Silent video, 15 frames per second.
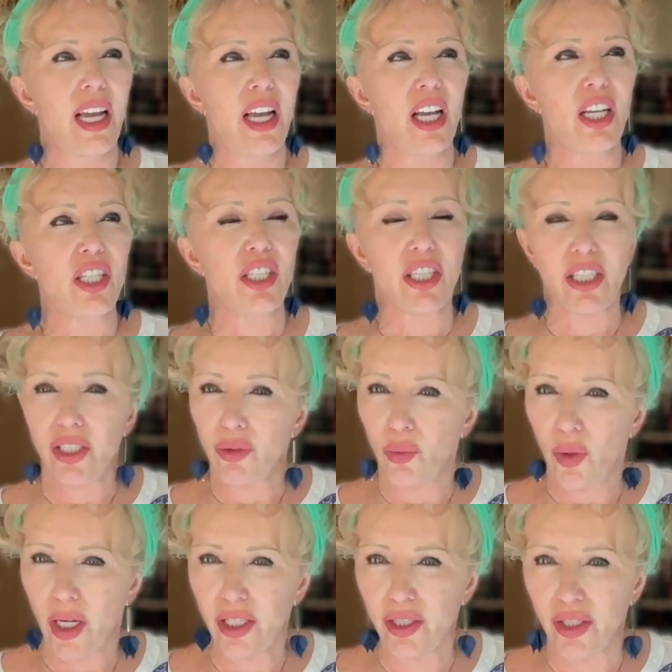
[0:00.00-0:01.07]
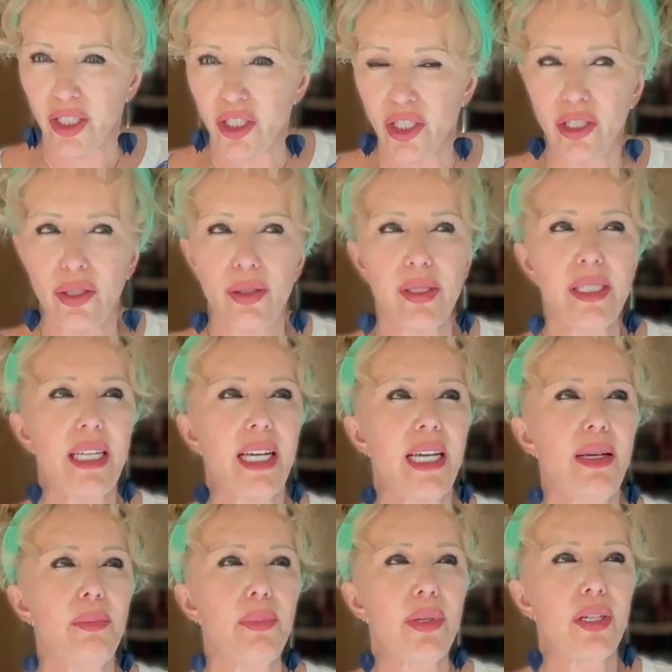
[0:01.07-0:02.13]
she couldn't work on the
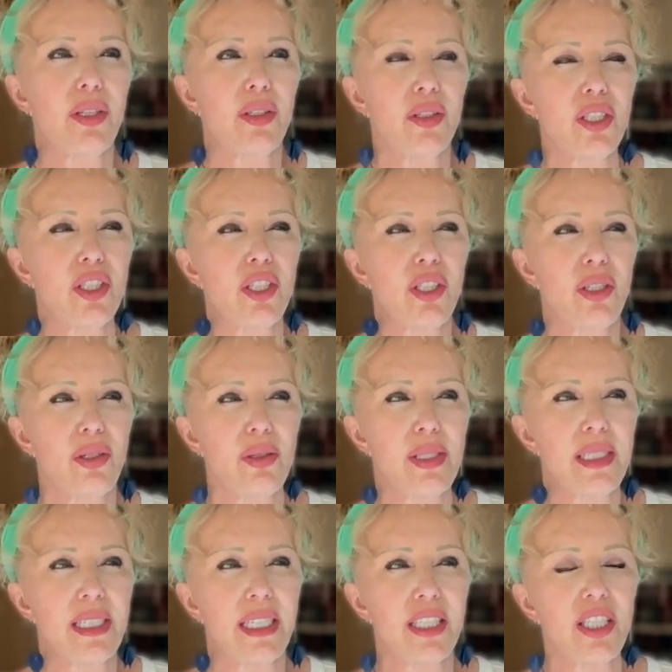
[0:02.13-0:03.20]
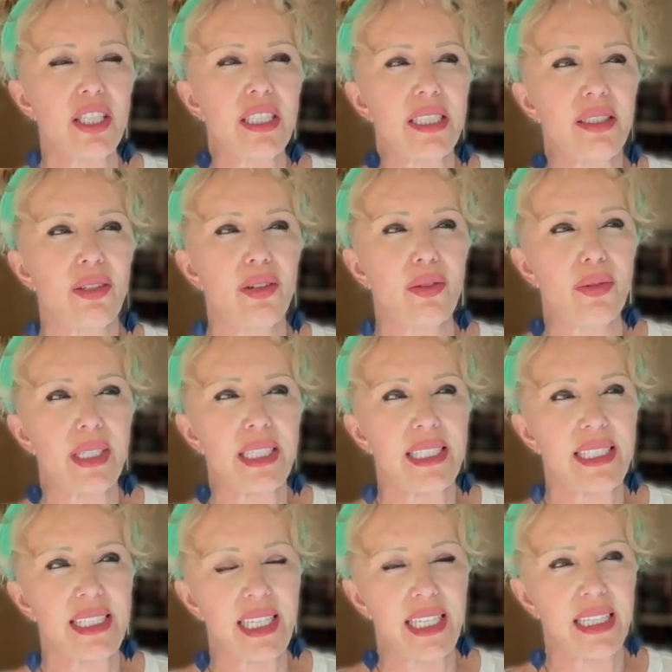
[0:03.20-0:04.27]
Tuesday, but on the Tuesday she'd already
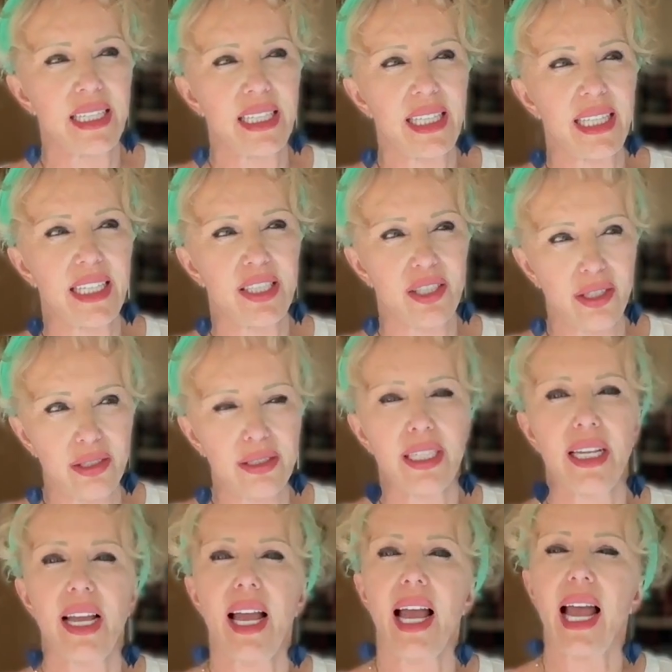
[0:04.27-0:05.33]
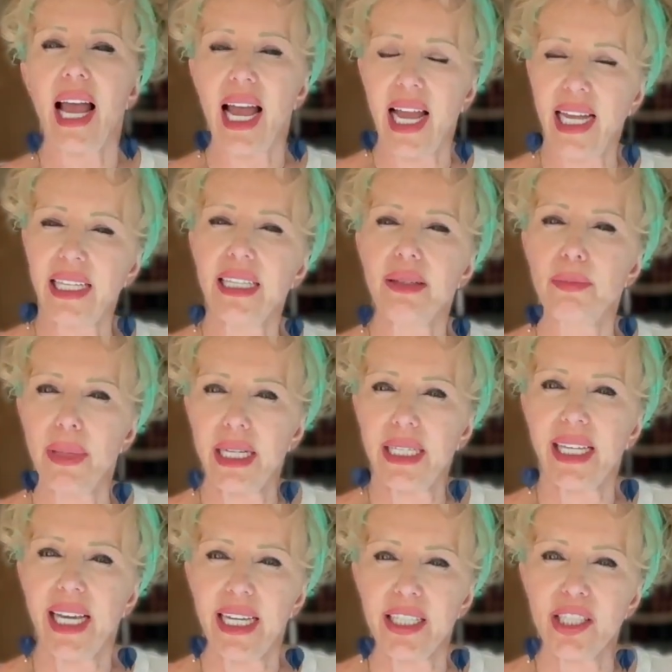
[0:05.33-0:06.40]
seen the doctor and the
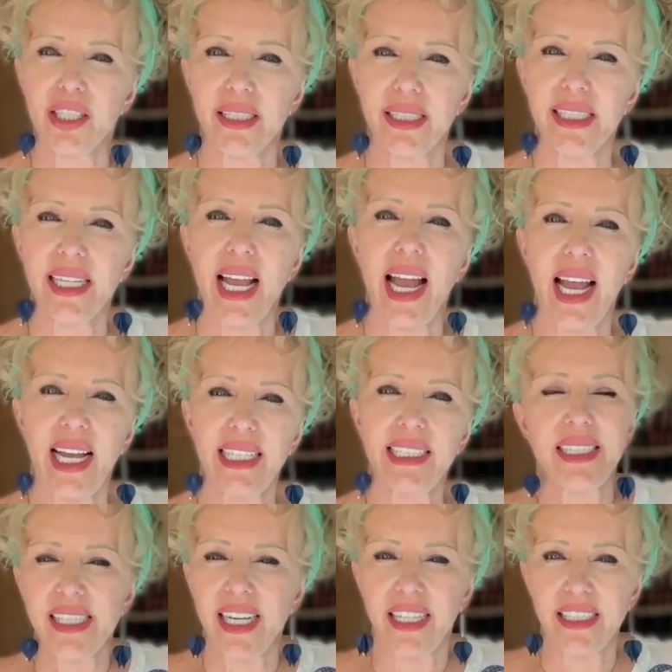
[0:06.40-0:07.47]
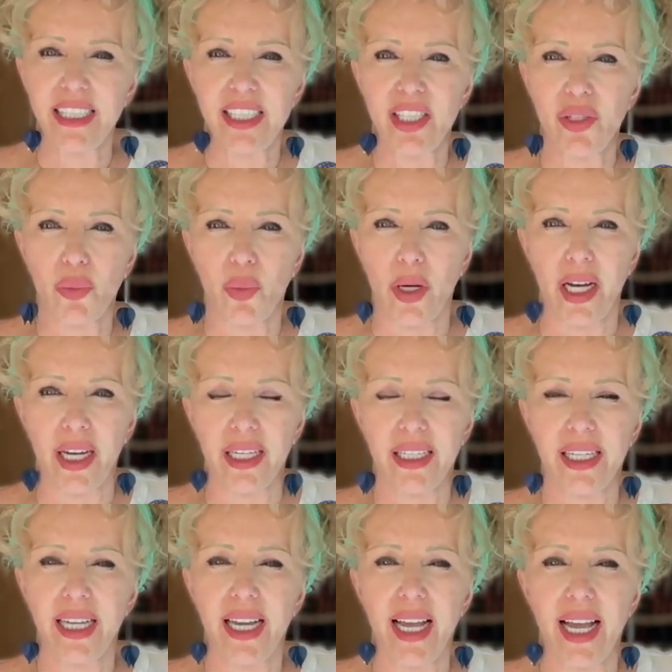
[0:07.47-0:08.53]
medications had started to work,
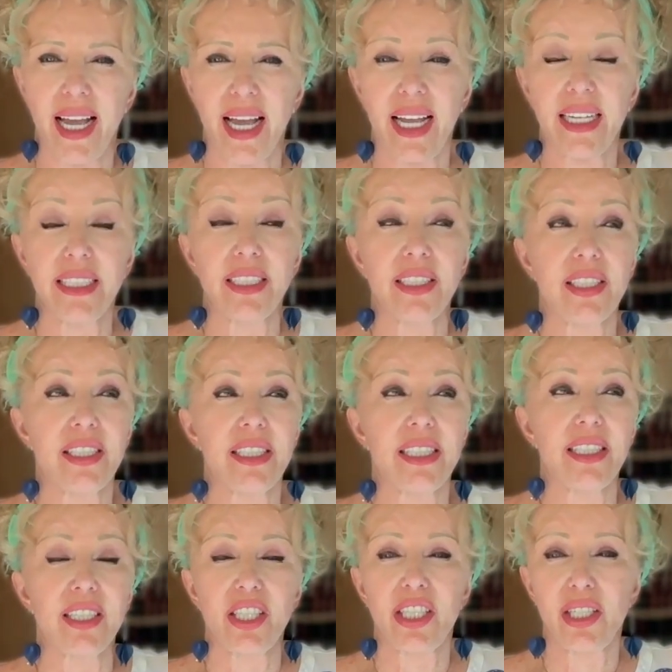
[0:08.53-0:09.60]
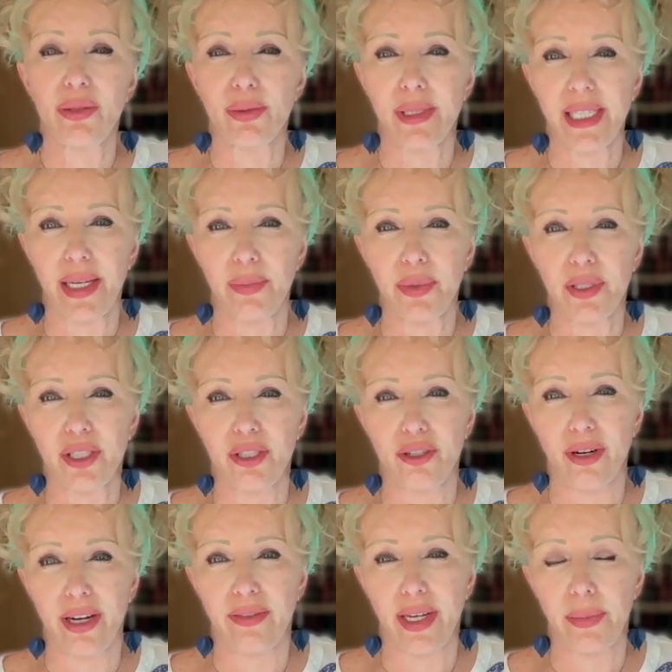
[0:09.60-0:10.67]
and she was able to
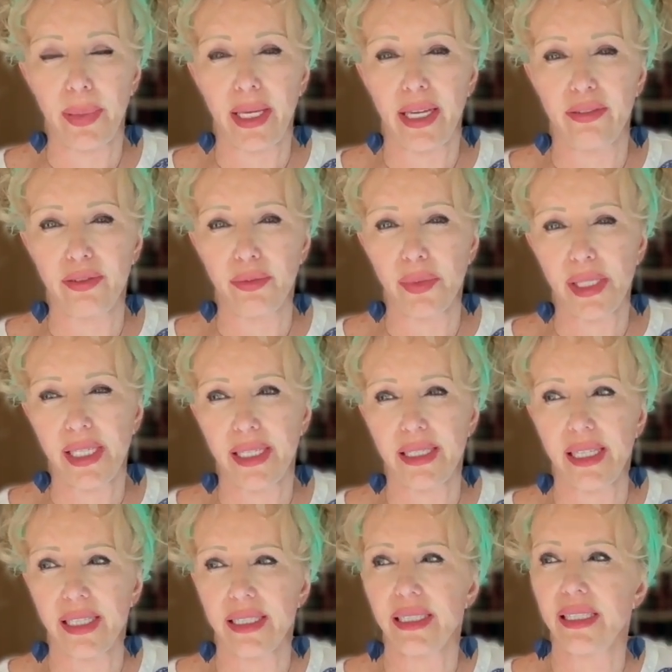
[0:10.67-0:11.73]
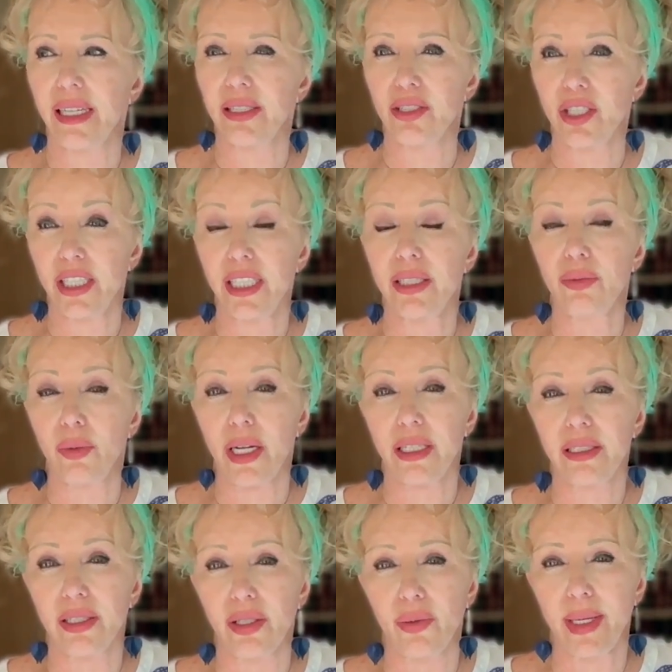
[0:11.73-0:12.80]
drive up here from Sussex, so she did
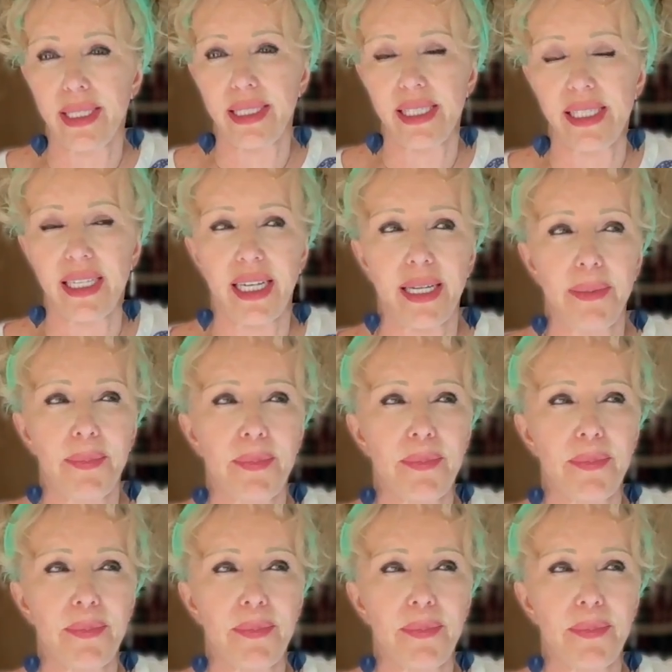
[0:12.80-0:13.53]
work on the Wednesday.